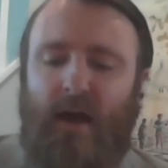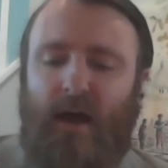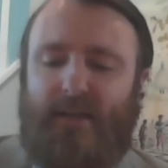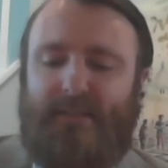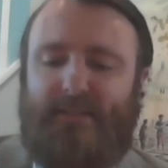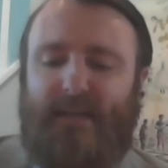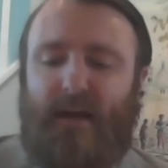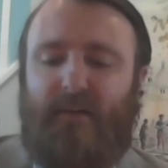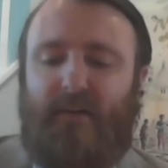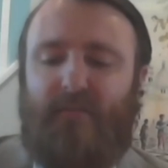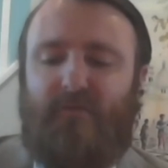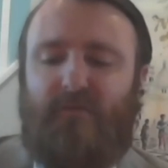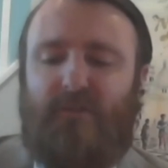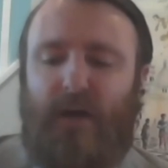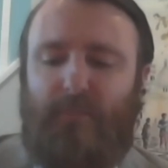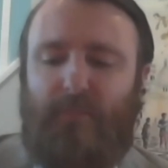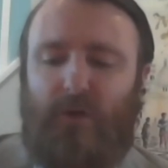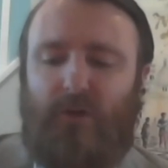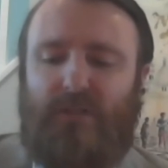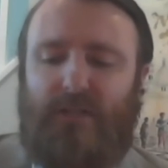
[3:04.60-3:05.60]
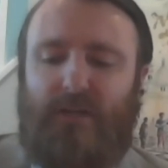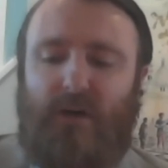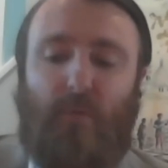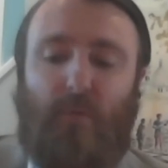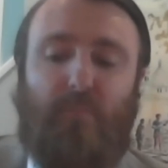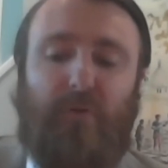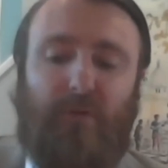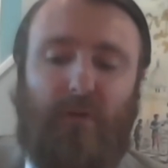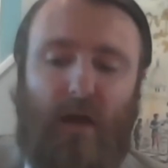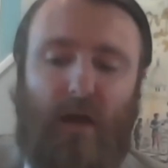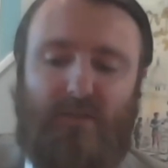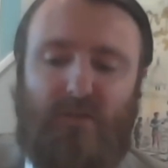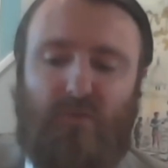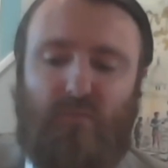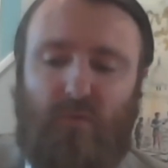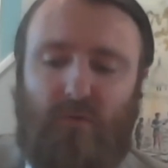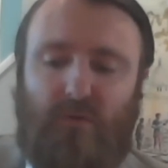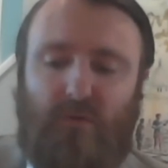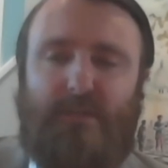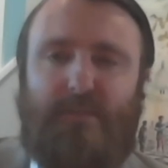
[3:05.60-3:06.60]
a set of WTO plus
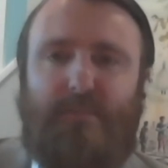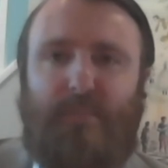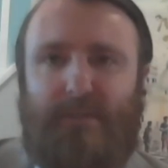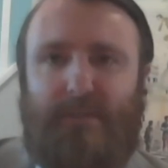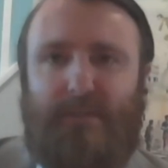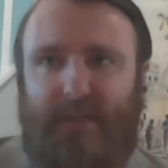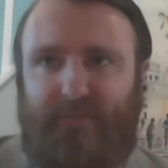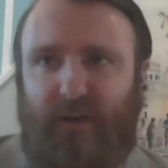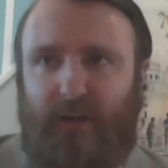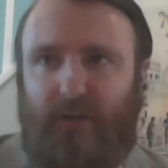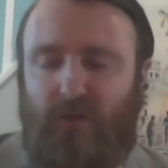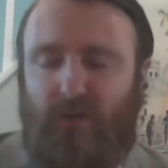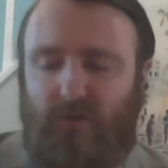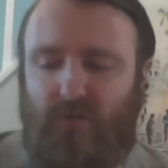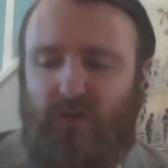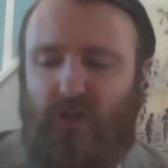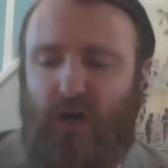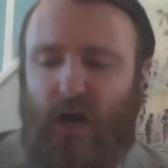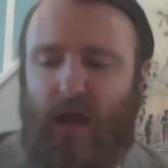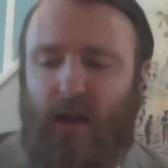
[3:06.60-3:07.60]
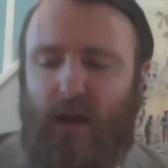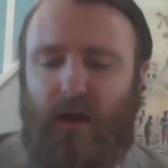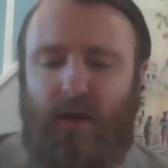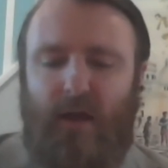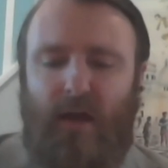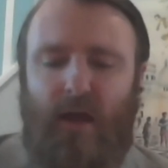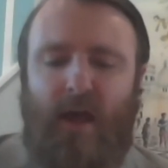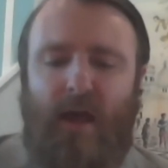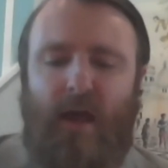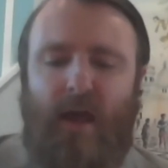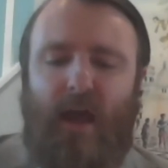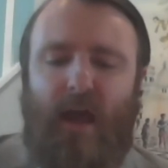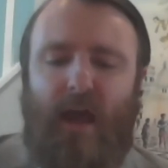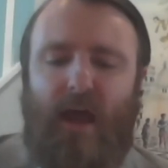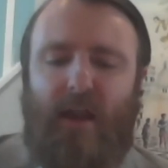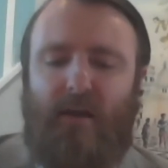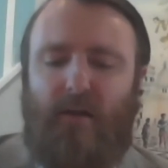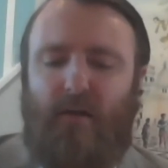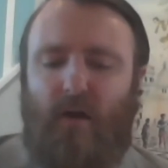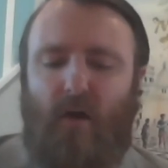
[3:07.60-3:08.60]
rules specific to China,
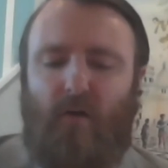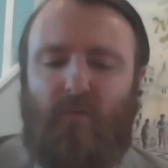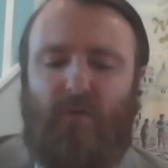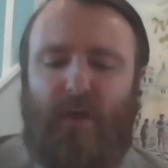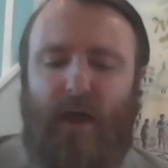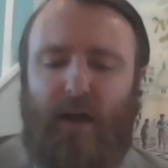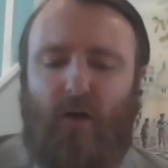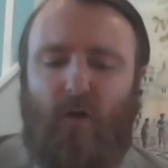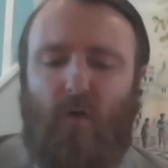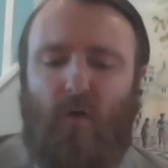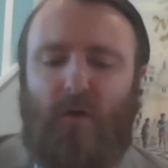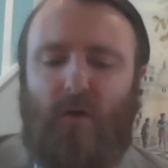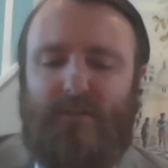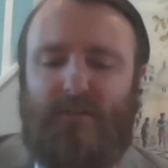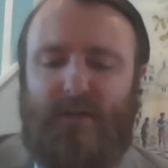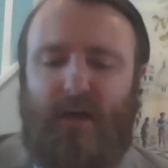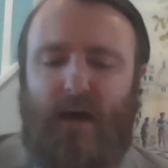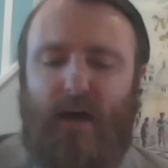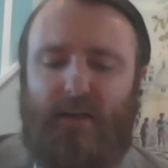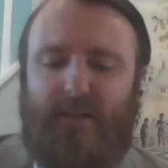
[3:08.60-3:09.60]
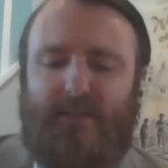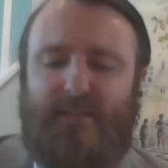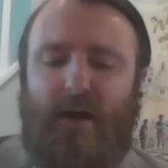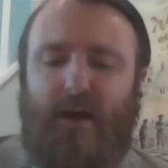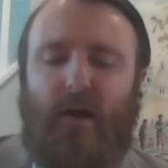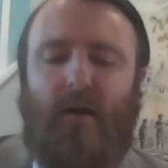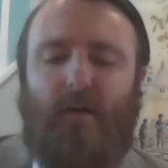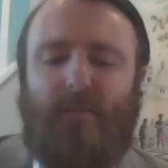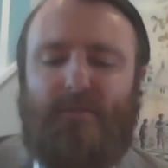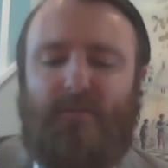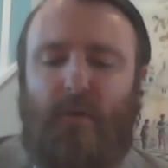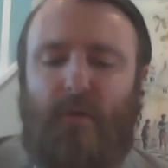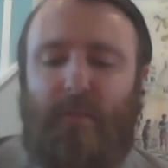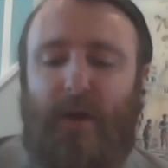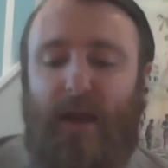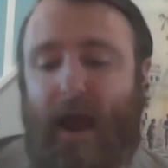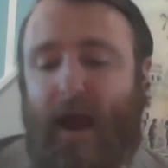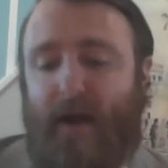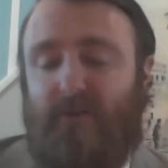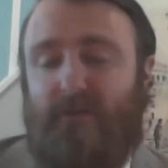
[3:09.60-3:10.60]
and over that course, cut tariffs from
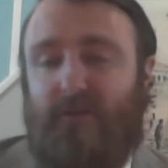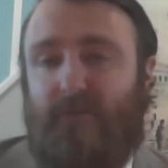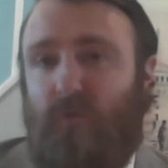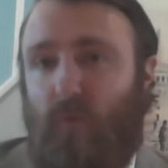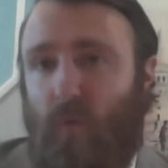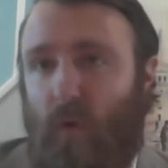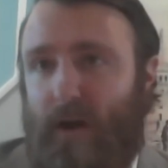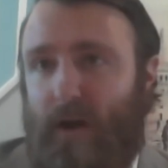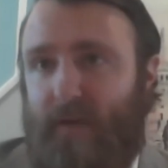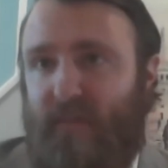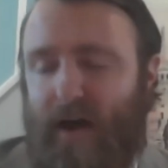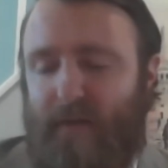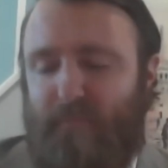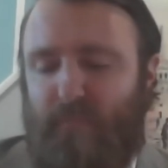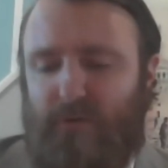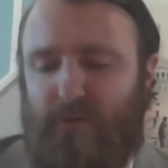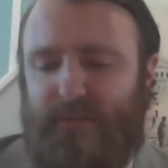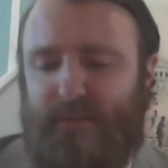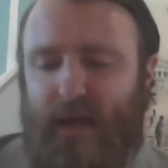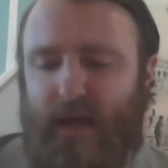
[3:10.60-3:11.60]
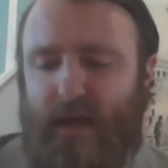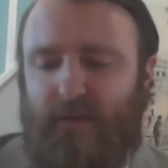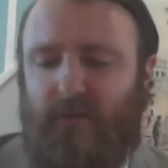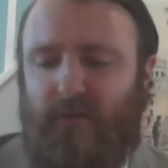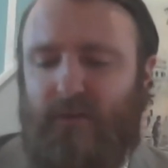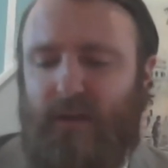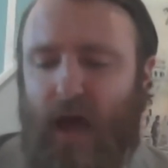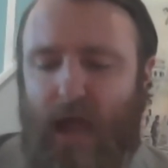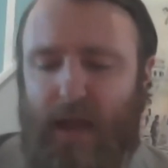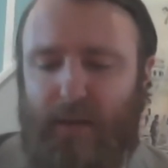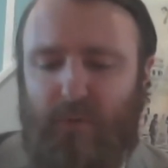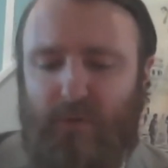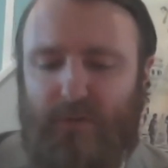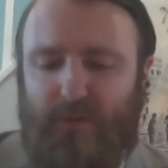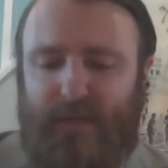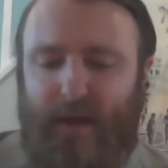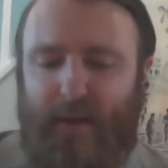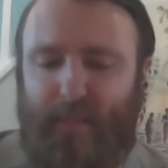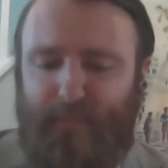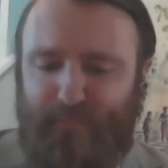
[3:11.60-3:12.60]
an average of 25% to
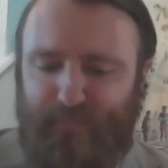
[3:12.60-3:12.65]
9%.